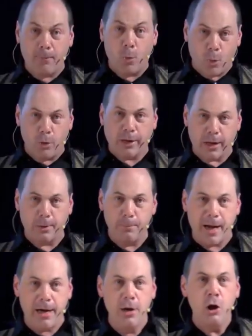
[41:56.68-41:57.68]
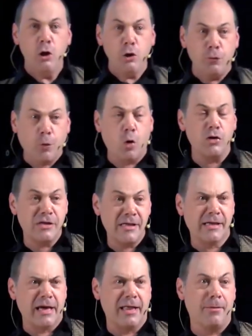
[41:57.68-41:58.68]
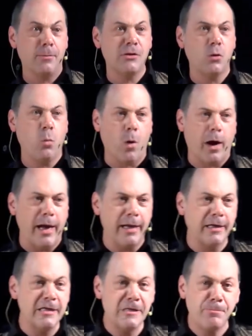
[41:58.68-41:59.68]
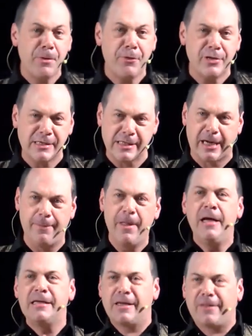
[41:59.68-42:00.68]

more gunmen, you've got to say there was a wider conspiracy. So